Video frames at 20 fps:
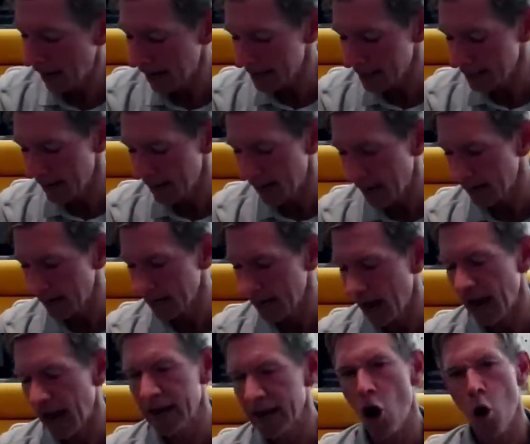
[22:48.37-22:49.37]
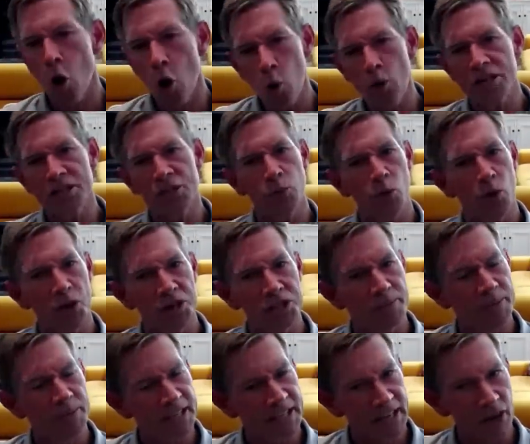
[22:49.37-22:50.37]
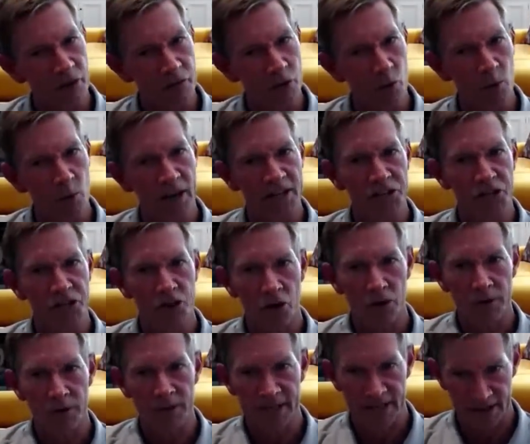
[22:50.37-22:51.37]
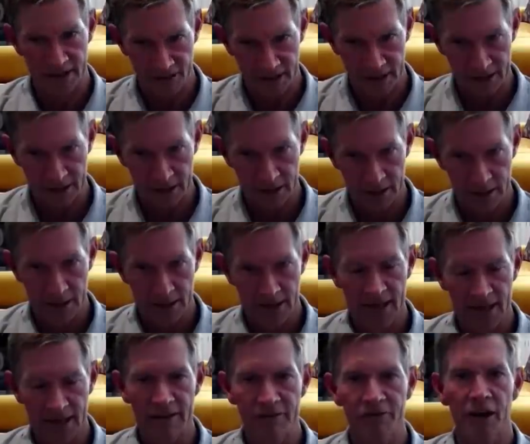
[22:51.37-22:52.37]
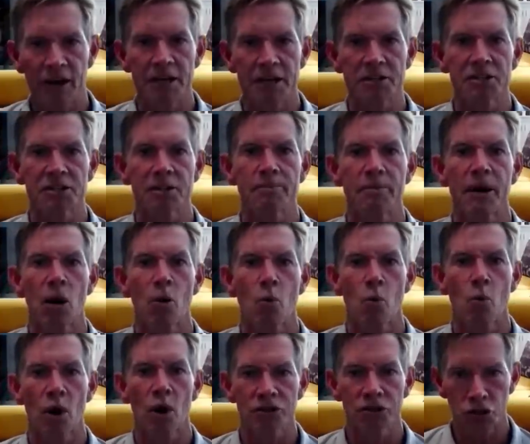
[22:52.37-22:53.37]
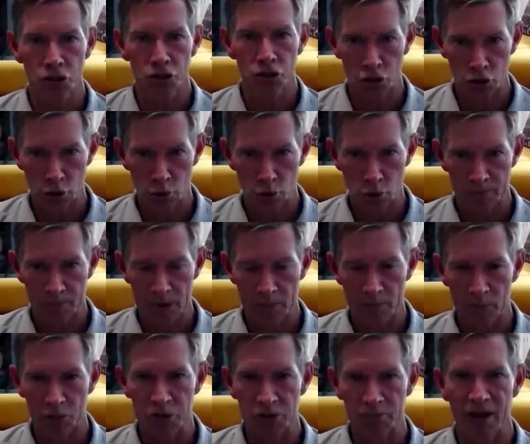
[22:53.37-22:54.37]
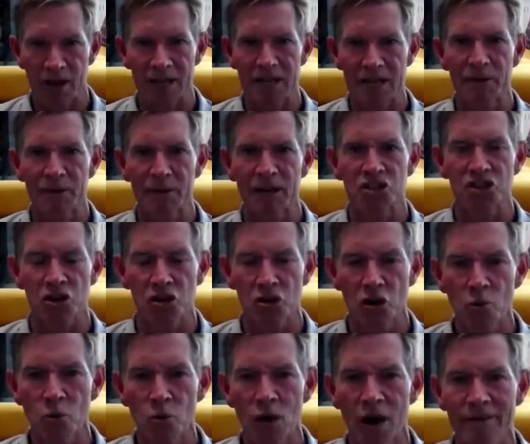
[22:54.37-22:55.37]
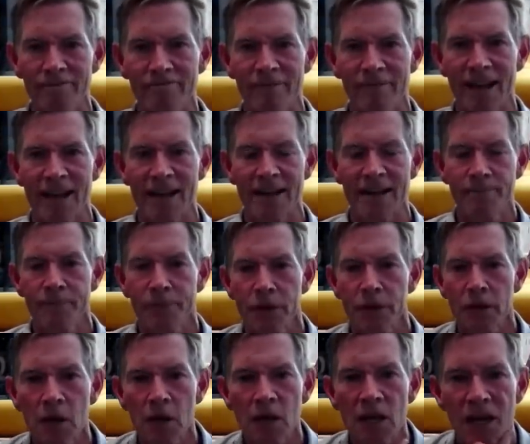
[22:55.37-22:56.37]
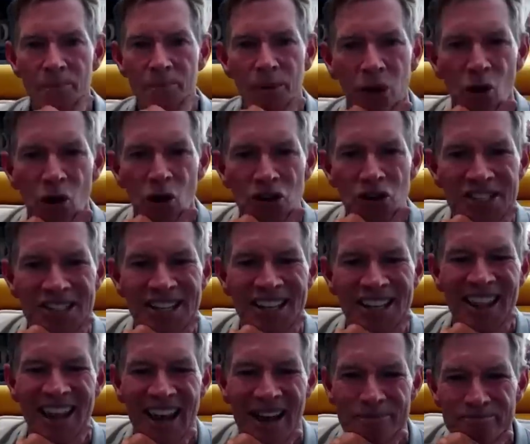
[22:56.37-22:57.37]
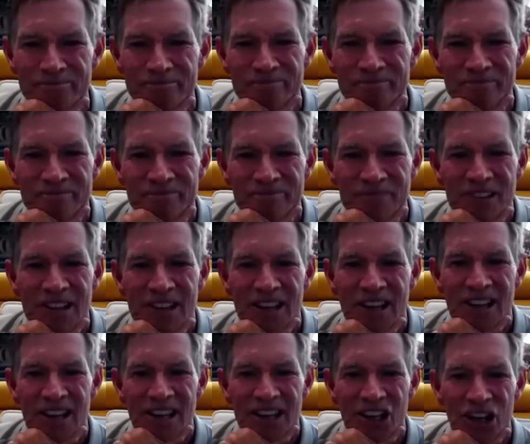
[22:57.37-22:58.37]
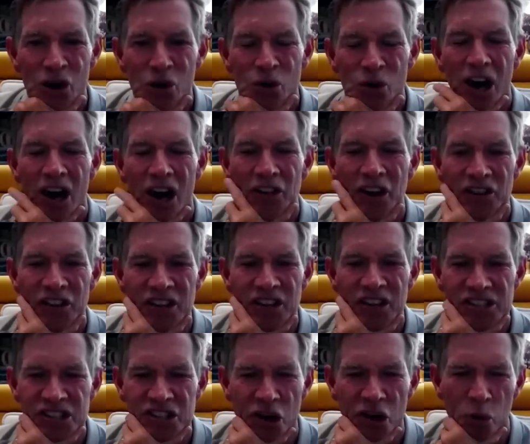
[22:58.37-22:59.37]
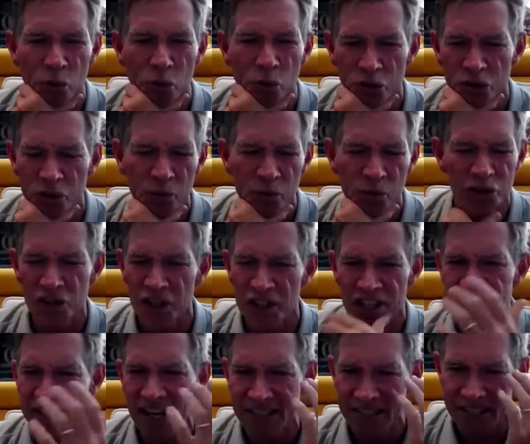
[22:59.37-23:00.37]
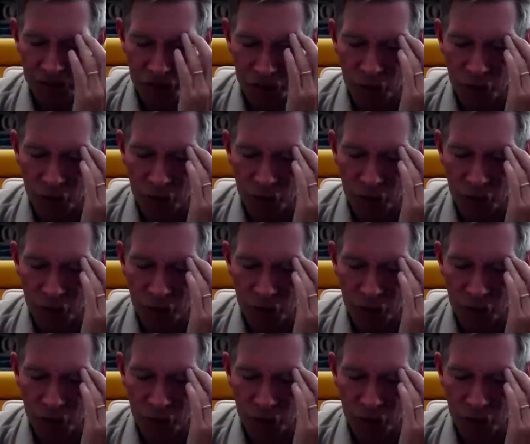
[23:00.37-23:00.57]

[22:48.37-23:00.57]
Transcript: I always want to be careful when I start giving advice about what to do with people's money, because you know what, Ed? It belongs to them. You know, this idea.